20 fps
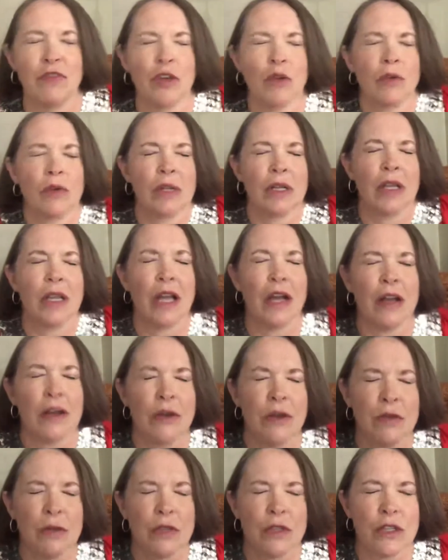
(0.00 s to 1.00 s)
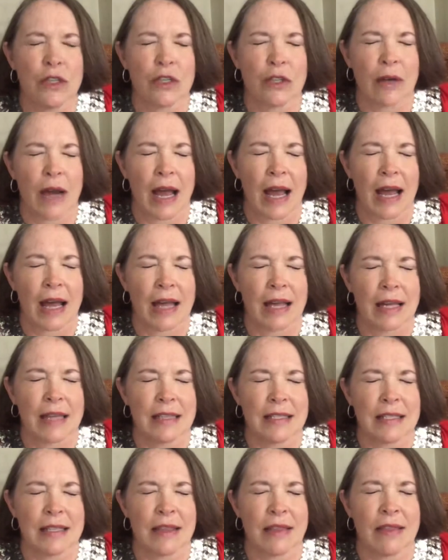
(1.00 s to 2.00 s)
you close your
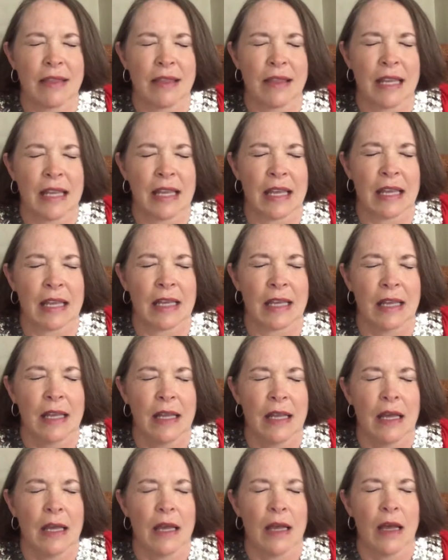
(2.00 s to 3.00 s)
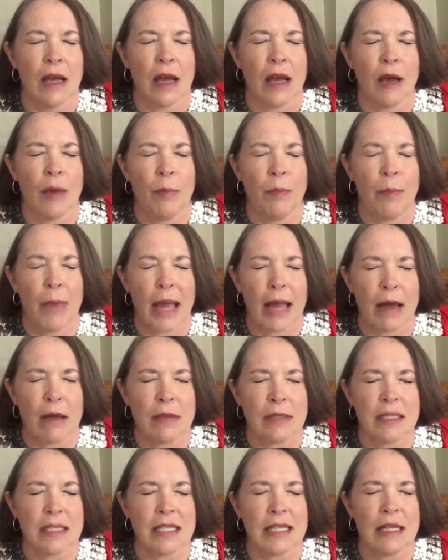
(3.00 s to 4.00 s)
eyes and think, a
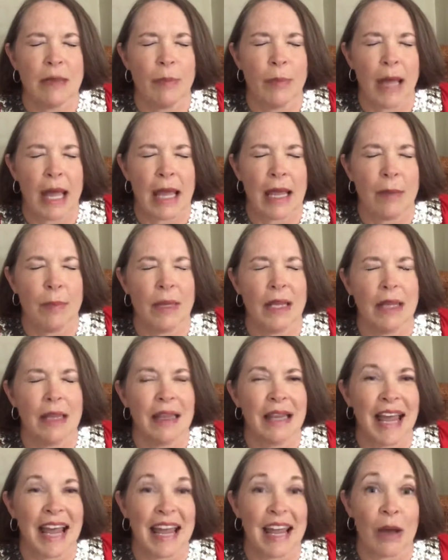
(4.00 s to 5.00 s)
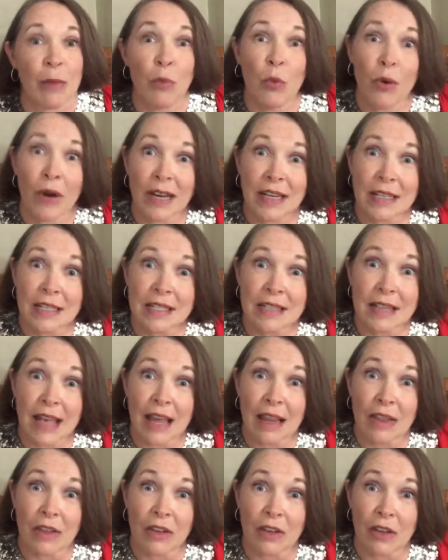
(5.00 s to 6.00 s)
bouncy baby lamb, what does
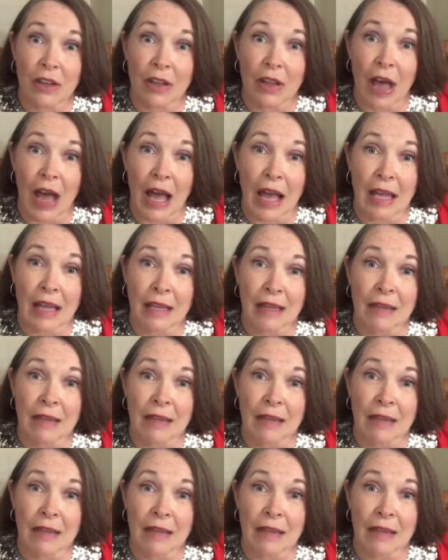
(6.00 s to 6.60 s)
that look like?